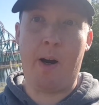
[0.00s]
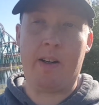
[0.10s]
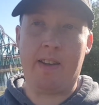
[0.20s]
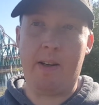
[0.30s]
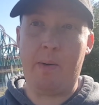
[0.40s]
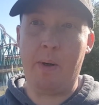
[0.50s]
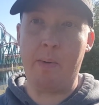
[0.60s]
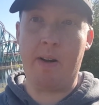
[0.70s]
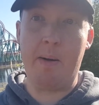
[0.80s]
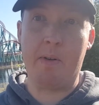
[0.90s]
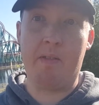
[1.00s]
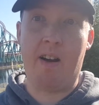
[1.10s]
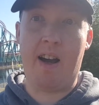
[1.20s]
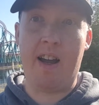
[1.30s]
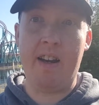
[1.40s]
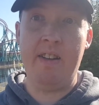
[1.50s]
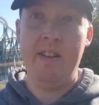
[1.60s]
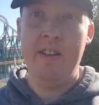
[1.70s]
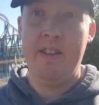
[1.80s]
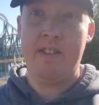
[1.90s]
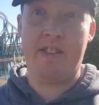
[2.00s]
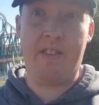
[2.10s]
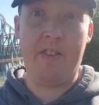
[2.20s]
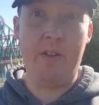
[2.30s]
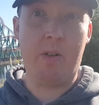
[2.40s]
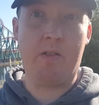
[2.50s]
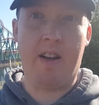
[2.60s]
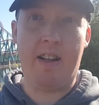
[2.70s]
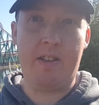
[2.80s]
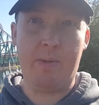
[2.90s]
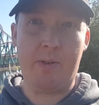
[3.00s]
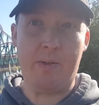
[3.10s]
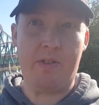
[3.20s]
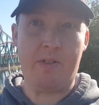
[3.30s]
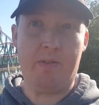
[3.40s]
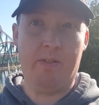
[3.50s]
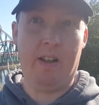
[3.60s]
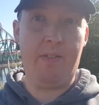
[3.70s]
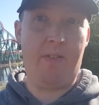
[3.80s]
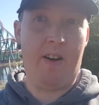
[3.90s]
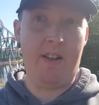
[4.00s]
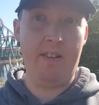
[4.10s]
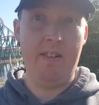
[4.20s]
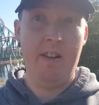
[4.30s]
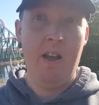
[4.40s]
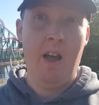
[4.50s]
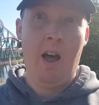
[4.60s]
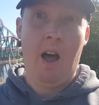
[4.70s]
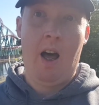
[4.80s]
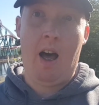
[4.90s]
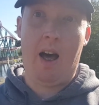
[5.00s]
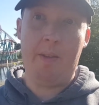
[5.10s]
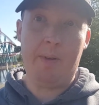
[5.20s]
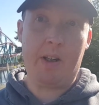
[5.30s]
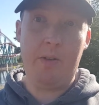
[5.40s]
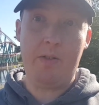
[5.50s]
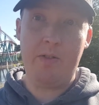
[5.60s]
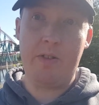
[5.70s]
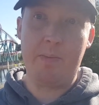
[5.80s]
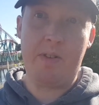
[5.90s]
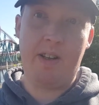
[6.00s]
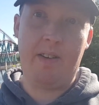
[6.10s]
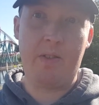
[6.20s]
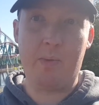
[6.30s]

park that we were able to ride, 7 new credits, which was really fun. The coasters themselves